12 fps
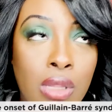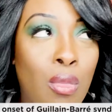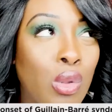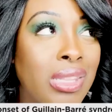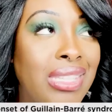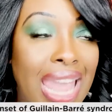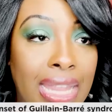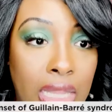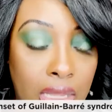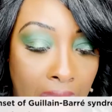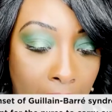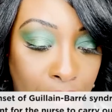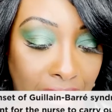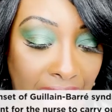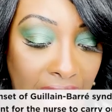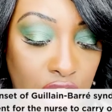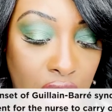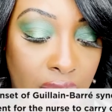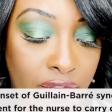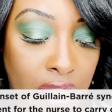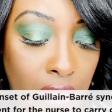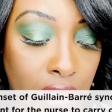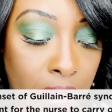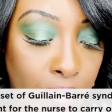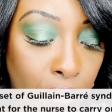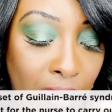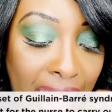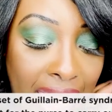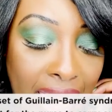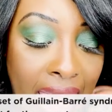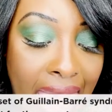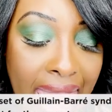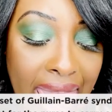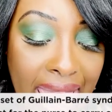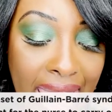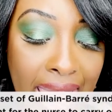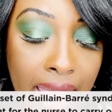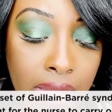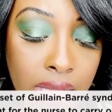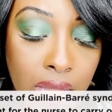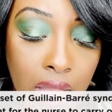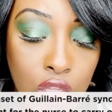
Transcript: the most deadly complication of Guillain-Barré is,